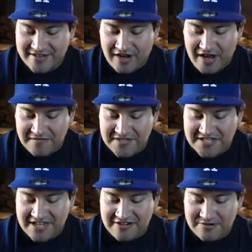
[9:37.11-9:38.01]

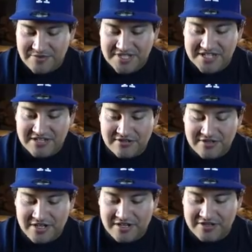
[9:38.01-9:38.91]
Off-centered, but still
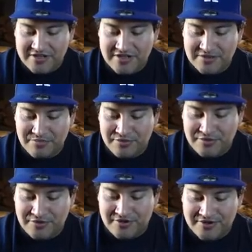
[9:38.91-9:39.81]
a good
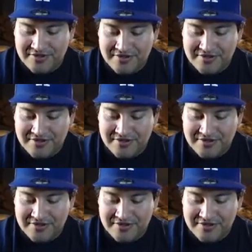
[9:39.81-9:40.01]
pull.